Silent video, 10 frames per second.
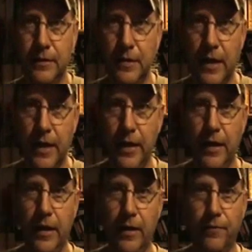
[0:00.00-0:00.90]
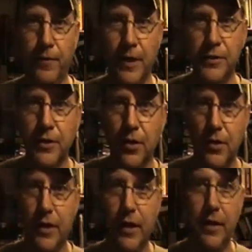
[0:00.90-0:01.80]
tie fletching
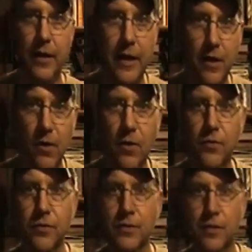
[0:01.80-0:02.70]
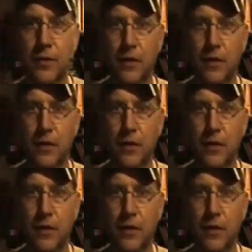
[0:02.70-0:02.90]
onto arrows,